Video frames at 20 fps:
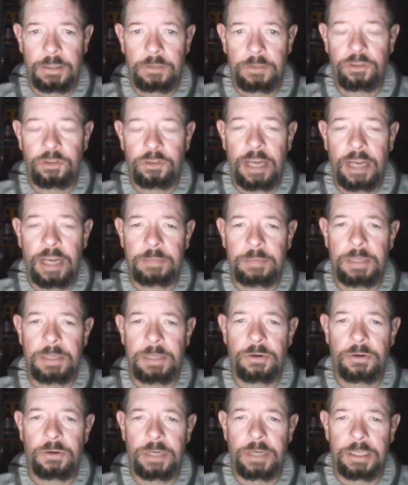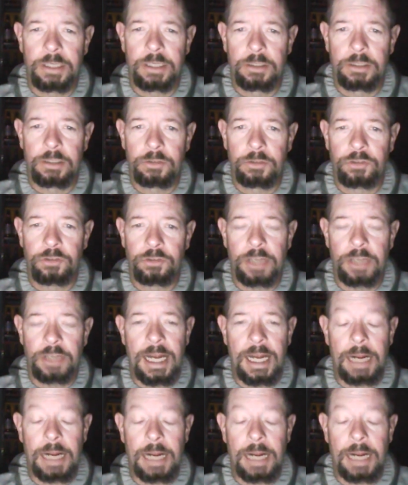Check me on it. You should not,